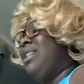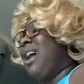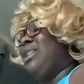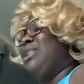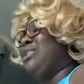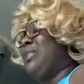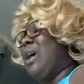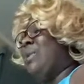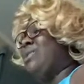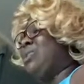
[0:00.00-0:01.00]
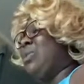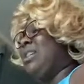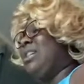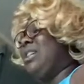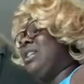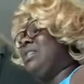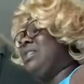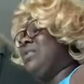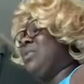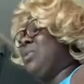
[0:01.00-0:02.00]
I looked around, squinting against
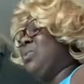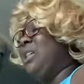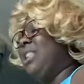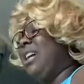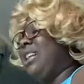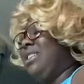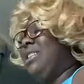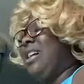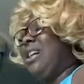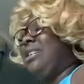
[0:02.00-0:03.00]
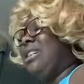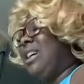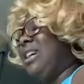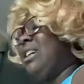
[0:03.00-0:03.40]
even the weak light of the dying day.